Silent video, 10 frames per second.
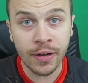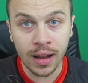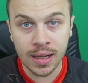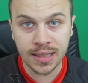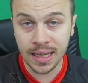
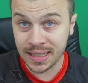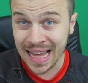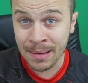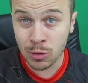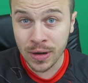fellas, it's
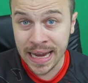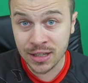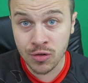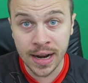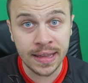time to
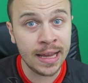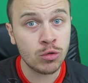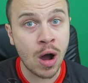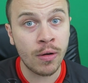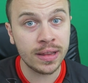get straight
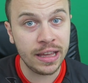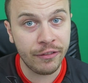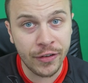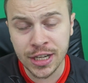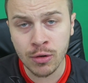into our
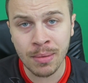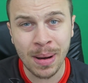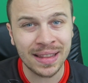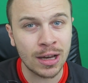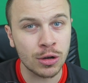Division 1
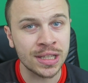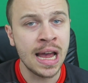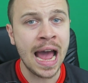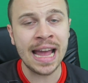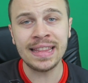battles
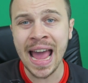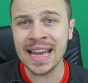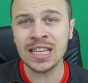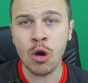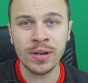and
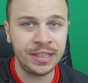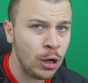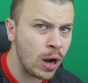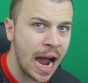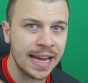as always
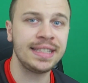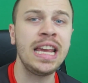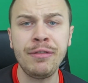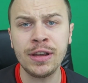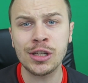you guys,
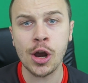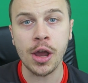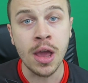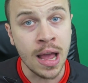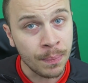if you
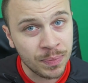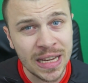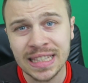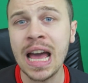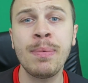enjoy,
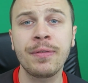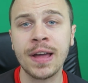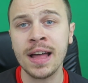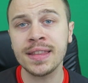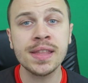this type of
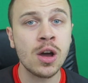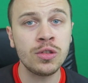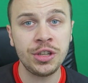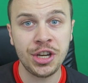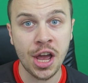content on
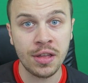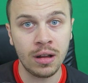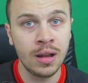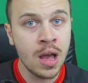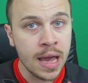the
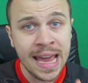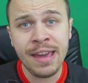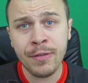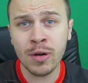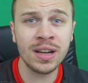channel.
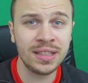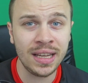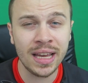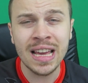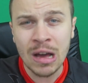If you wanna
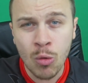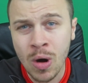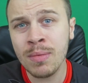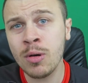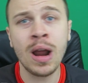see
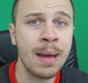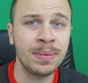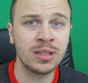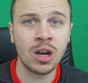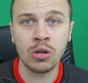one more
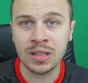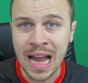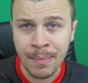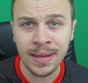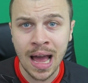episode
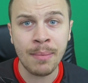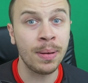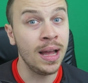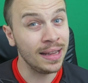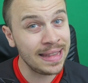coming
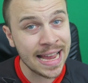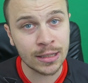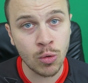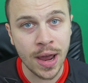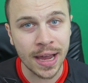up
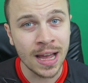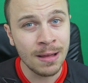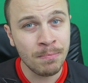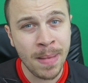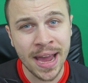next week,
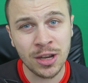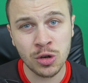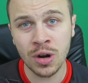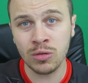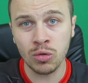make
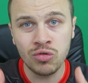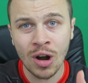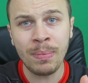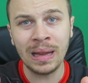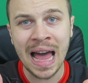sure to
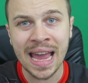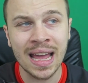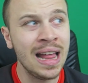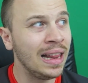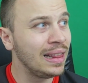drop a
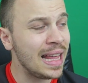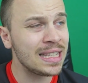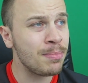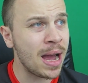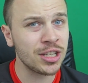like,
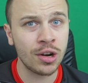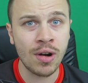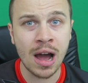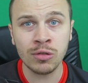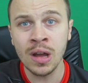let's smash
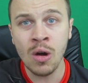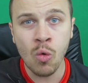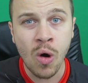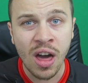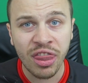around
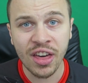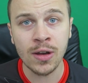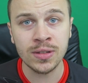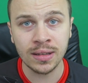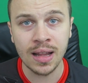
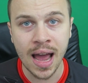1000